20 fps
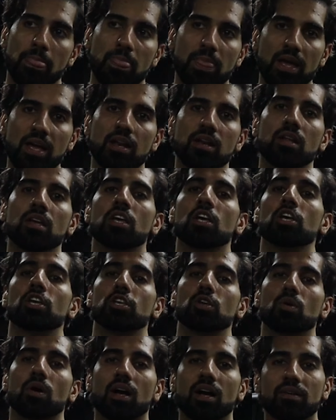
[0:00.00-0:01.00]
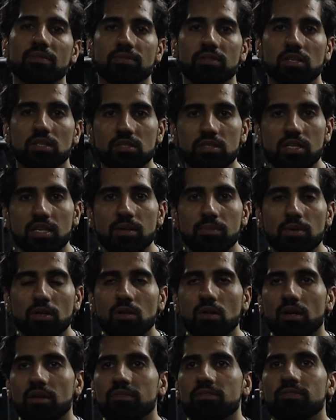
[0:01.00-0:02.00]
then you have this email
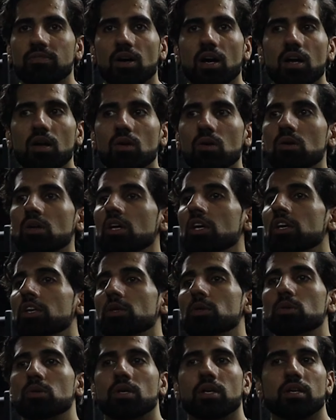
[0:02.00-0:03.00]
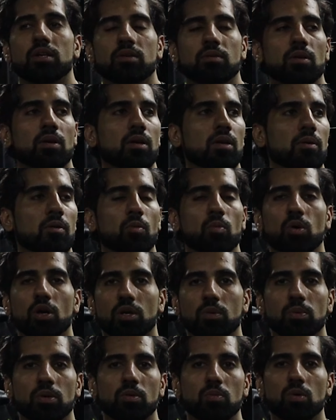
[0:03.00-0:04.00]
on file. You can
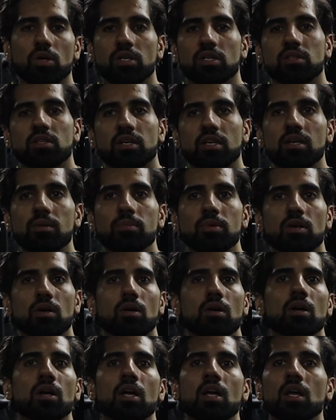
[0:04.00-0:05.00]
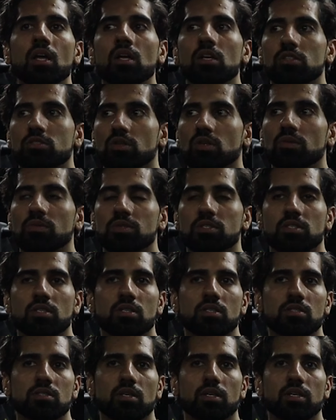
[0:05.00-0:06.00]
work with one of the email
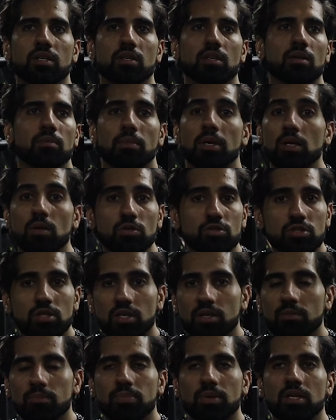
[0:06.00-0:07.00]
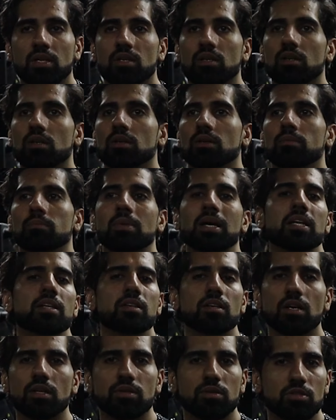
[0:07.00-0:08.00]
services like MailChimp and
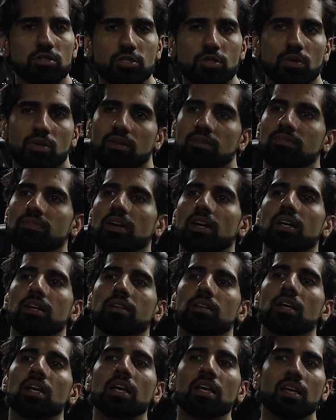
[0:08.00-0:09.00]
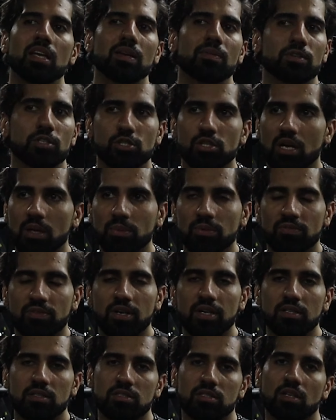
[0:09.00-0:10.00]
many others you could find. Even
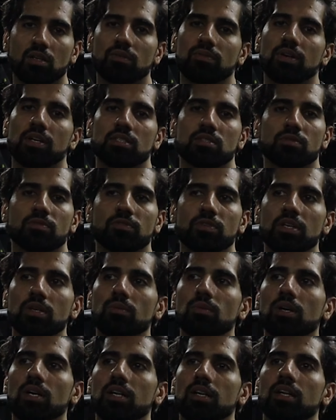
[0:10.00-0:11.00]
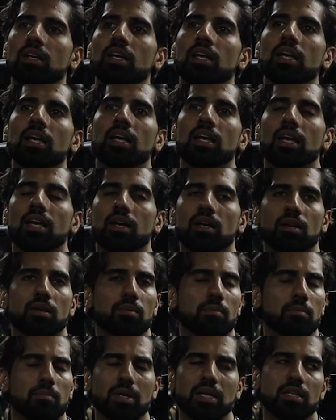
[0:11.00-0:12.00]
Shopify itself has a free one,
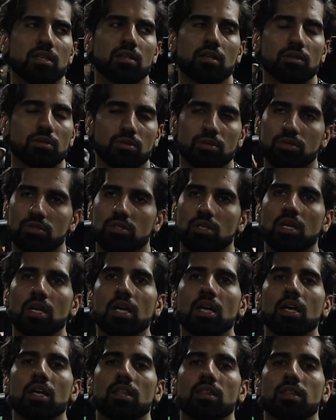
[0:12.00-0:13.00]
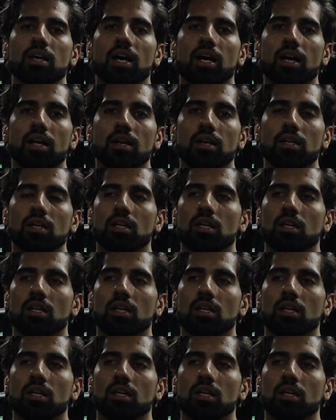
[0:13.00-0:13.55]
and many others that